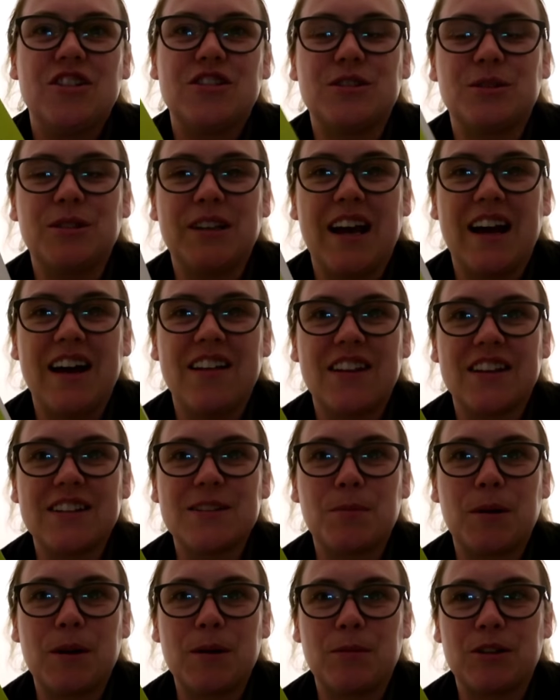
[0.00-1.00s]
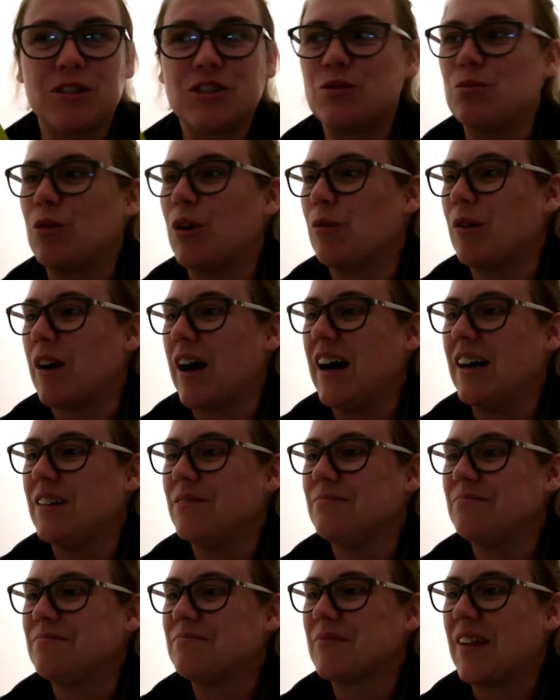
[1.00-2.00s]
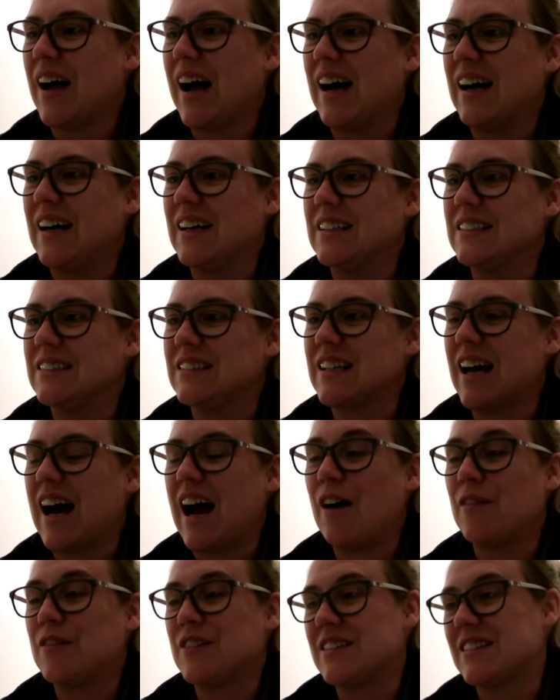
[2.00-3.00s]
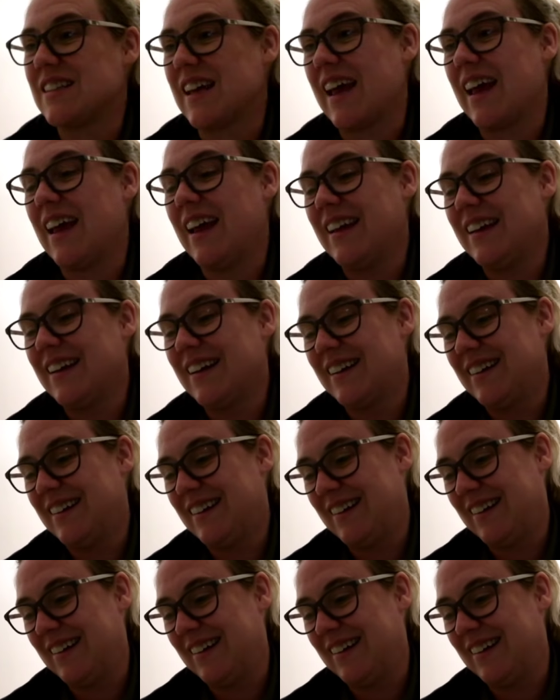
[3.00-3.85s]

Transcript: So yeah, that's pretty much where we're at. And I have to say,